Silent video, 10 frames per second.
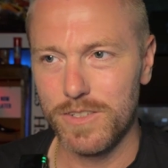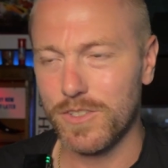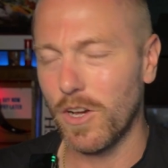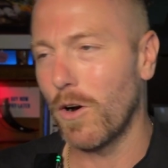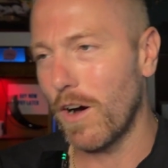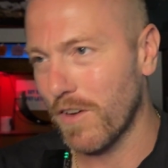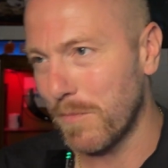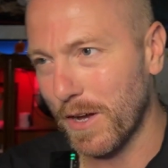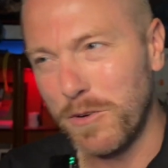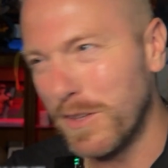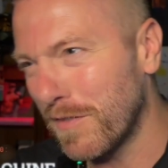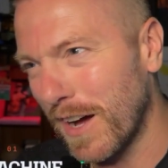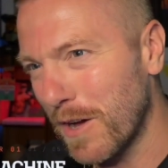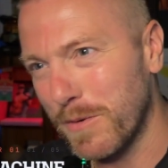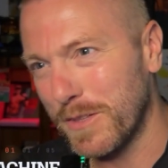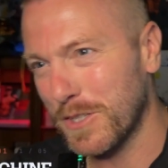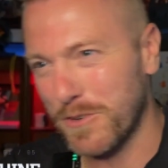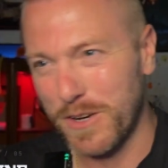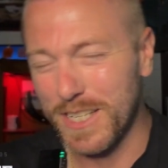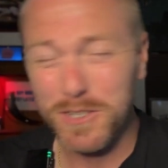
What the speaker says: So I've got my Coolify up on the screen.